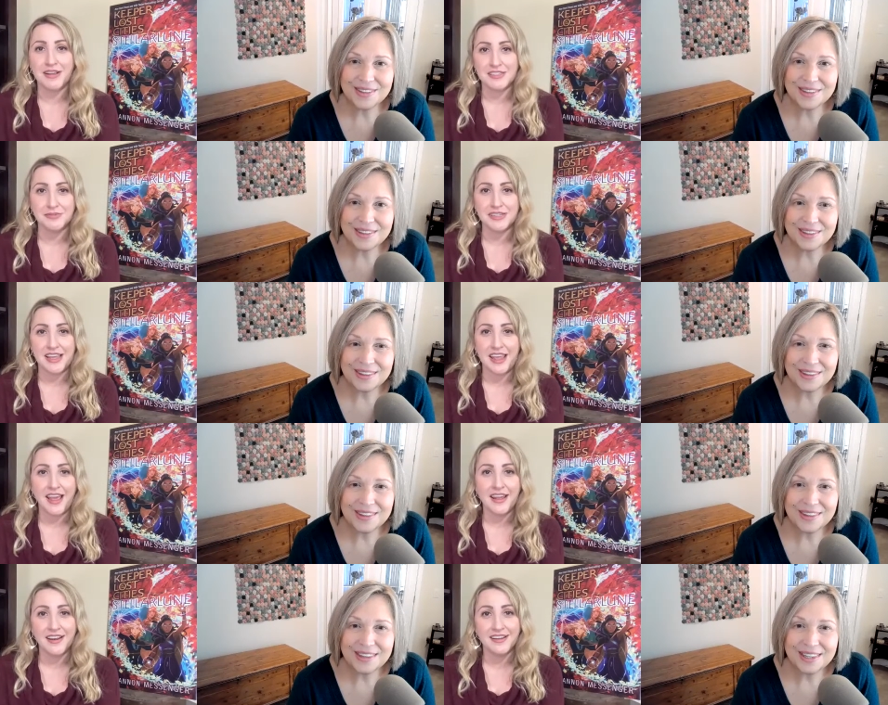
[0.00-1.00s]
Speaker 1: possibly
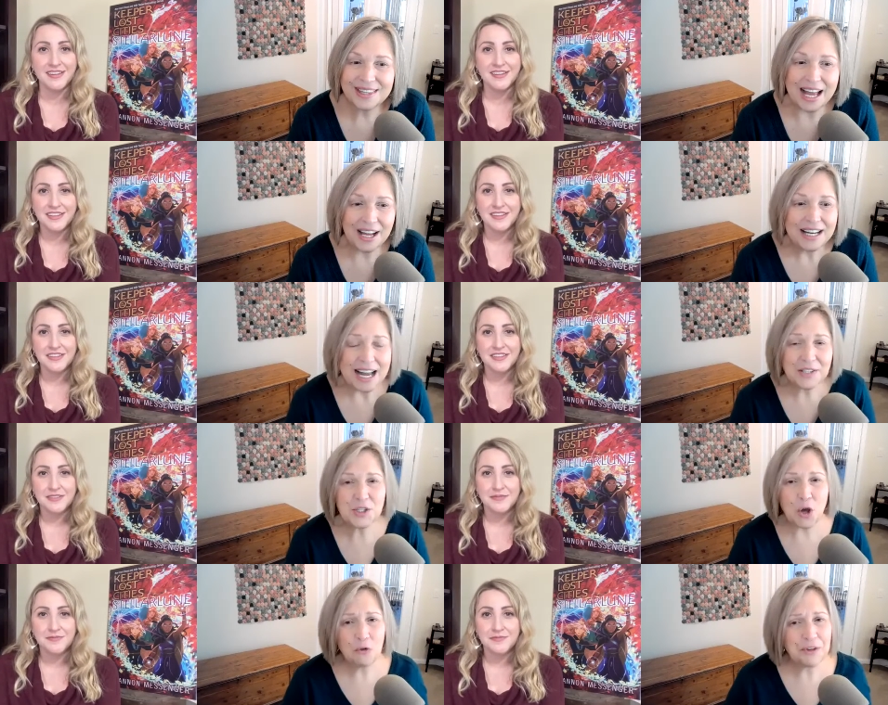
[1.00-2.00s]
can. Now,
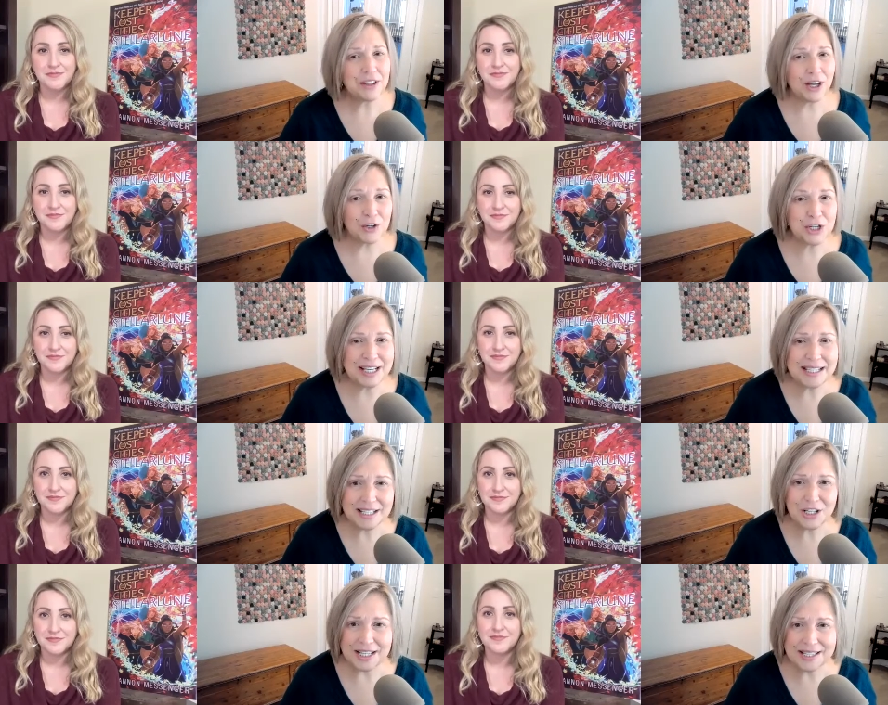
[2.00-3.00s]
Sophie, though,
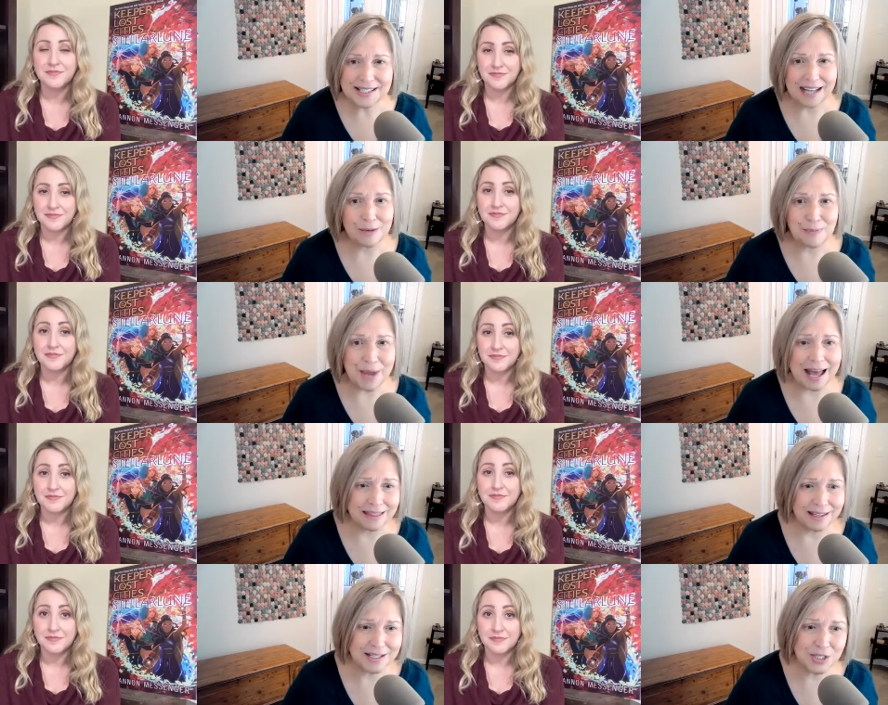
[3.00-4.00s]
she's
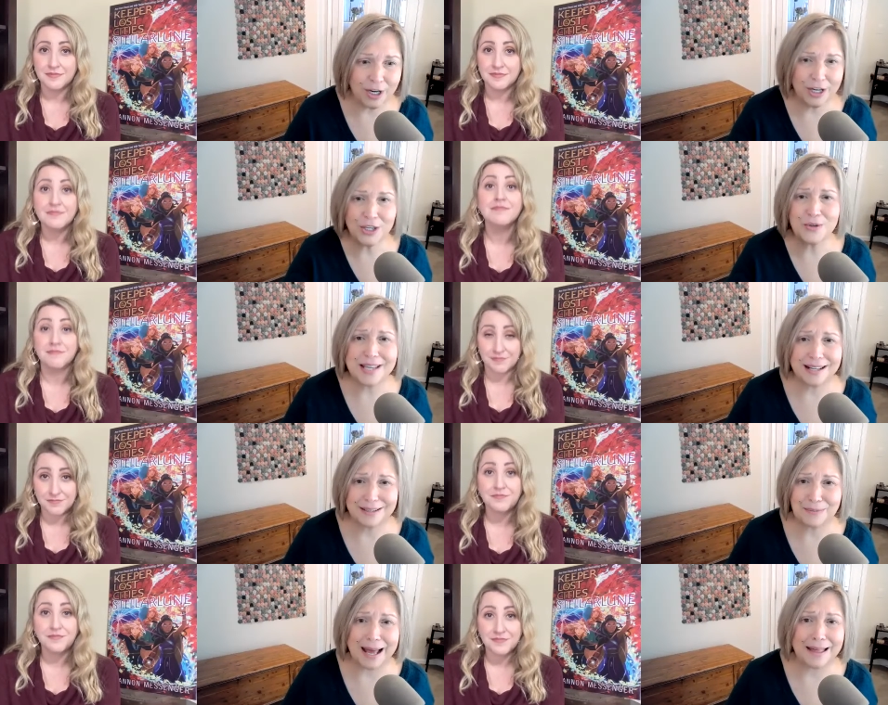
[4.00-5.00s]
telepathic. So are you
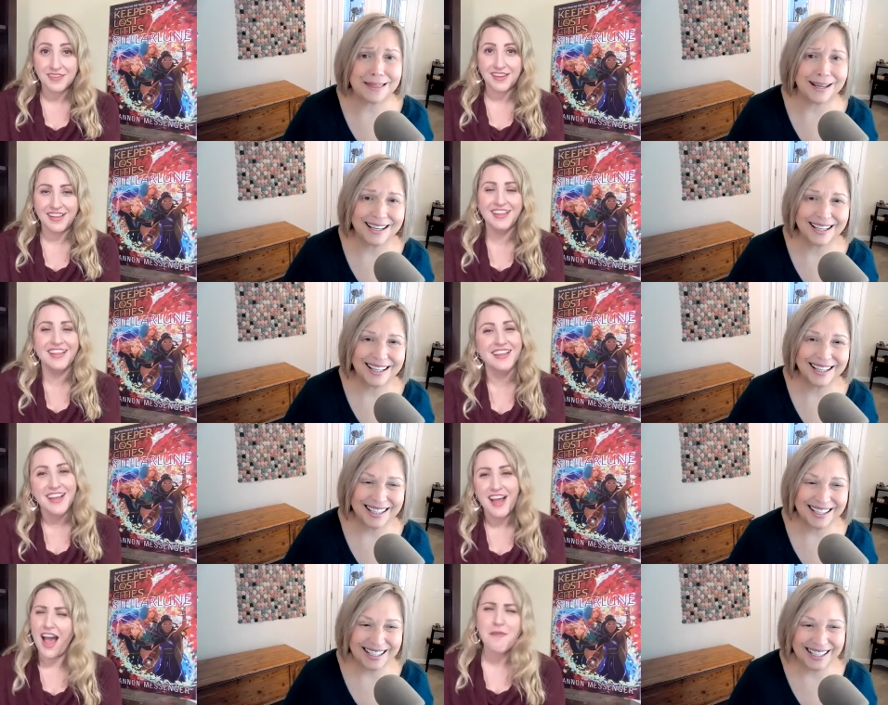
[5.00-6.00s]
telepathic?
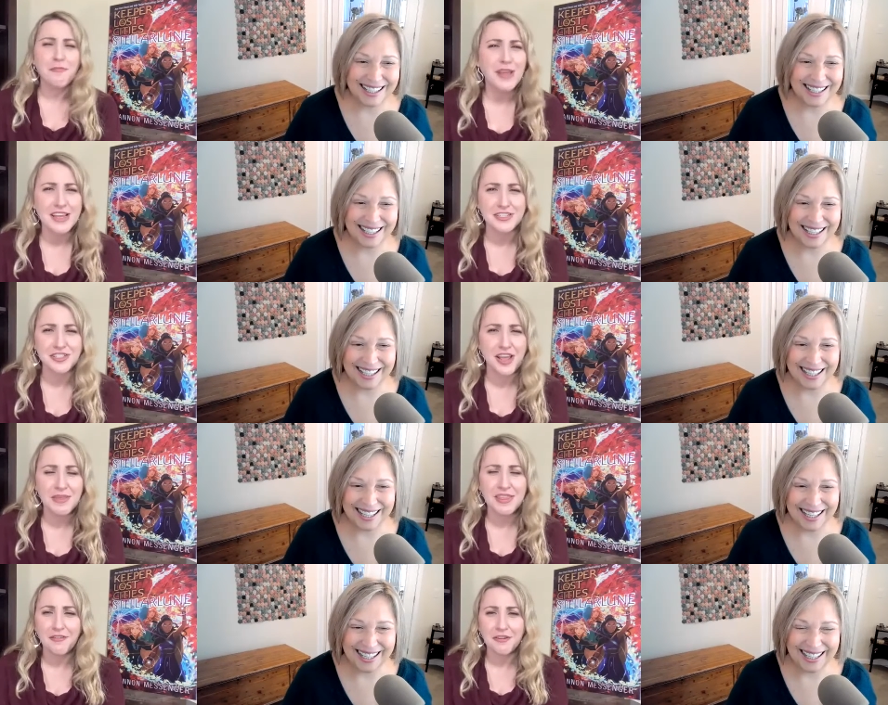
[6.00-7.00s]
Speaker 2: I wish. I
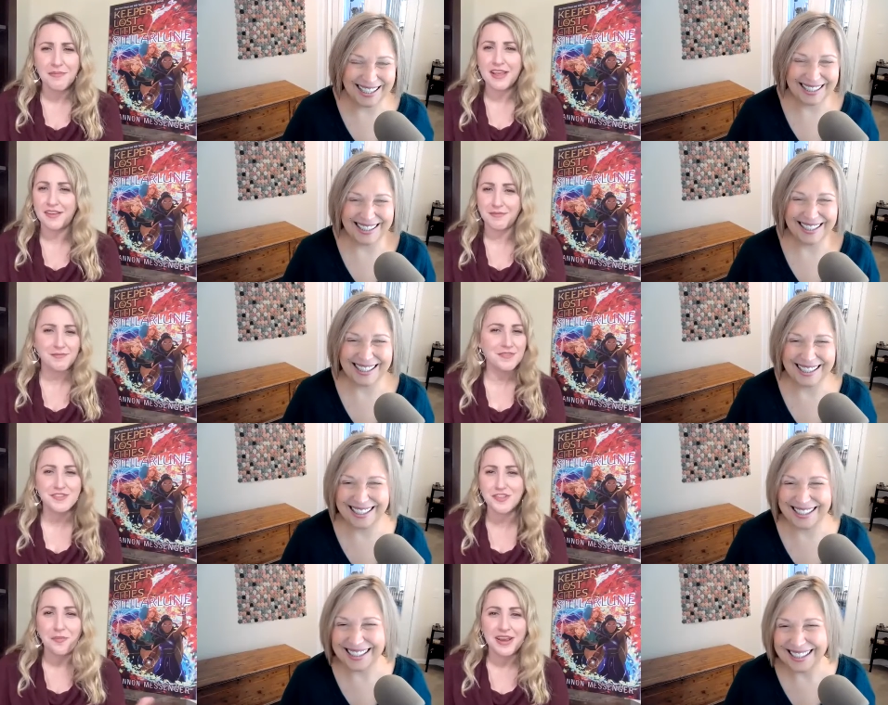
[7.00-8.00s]
mean, that would make
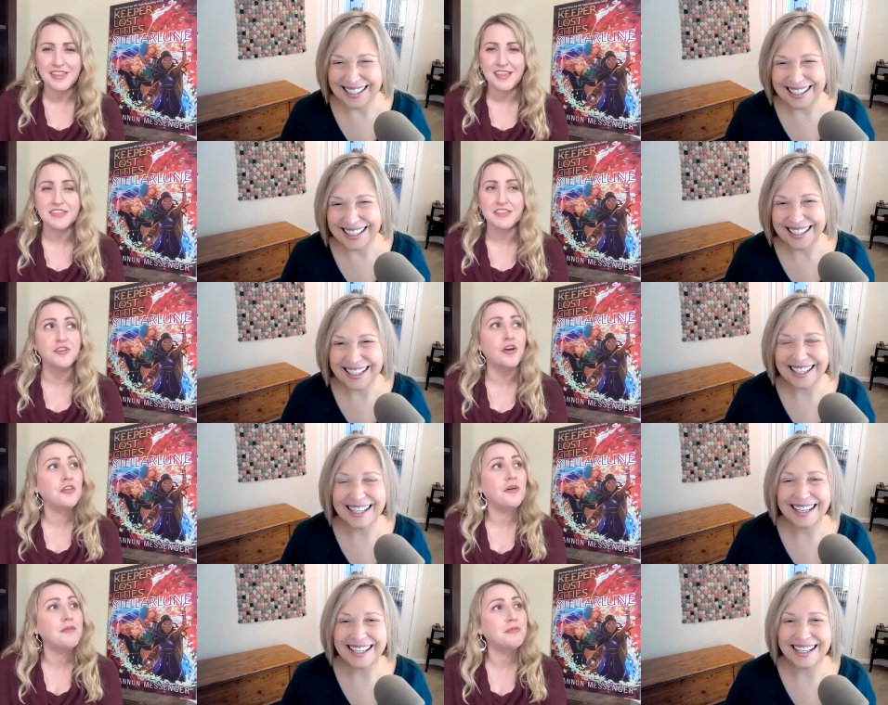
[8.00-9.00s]
so many things easier.
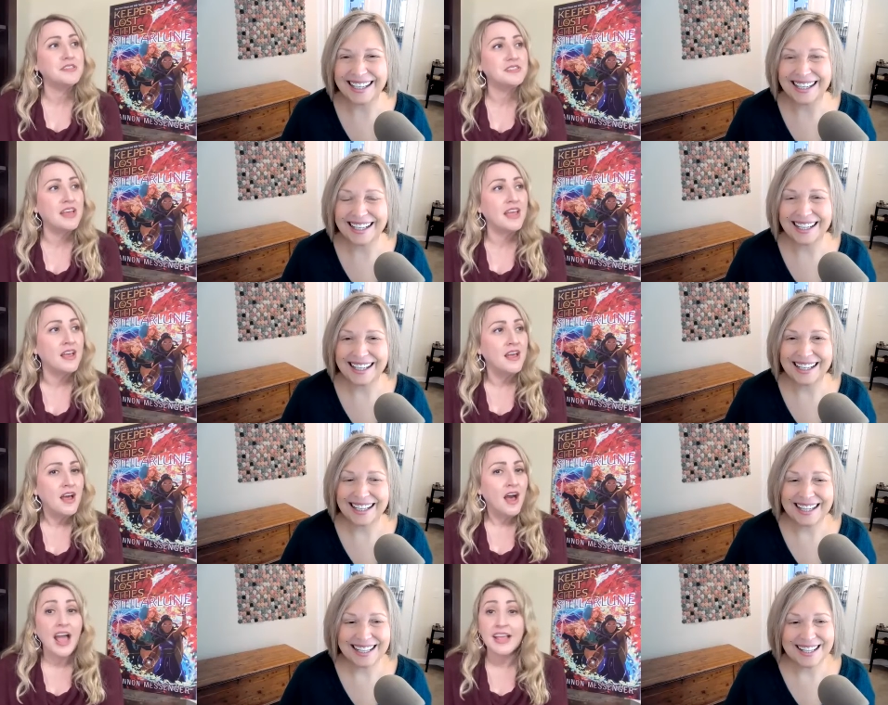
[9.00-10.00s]
Although I will say,
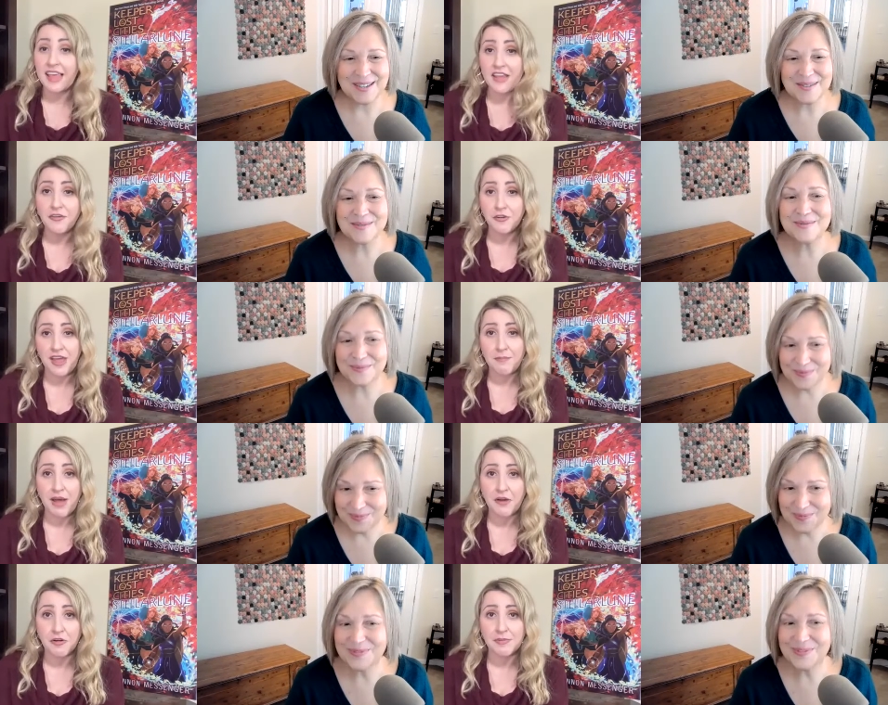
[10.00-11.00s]
I gave her that
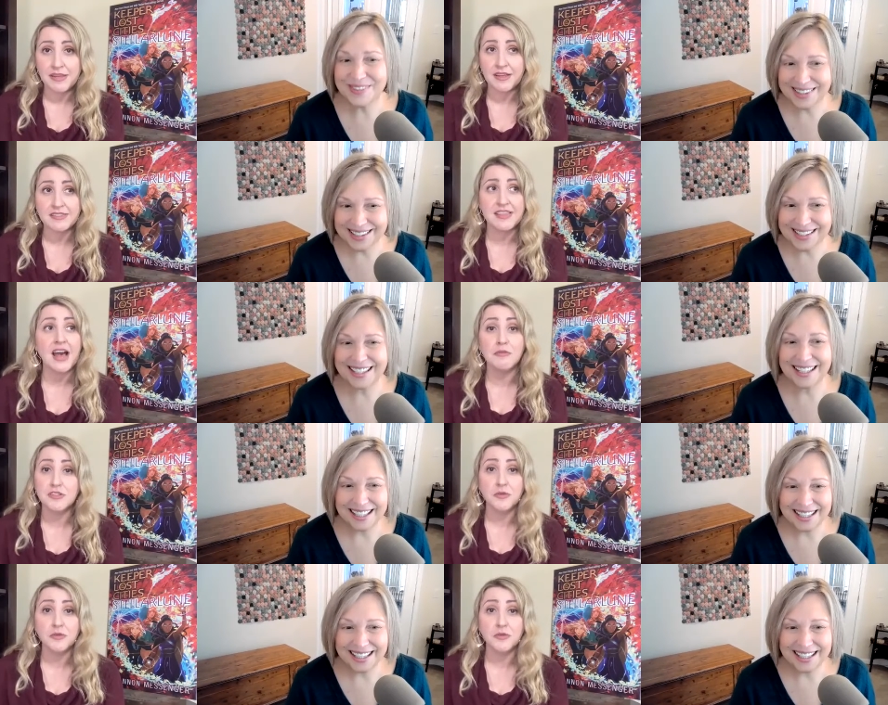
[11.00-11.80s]
power because that was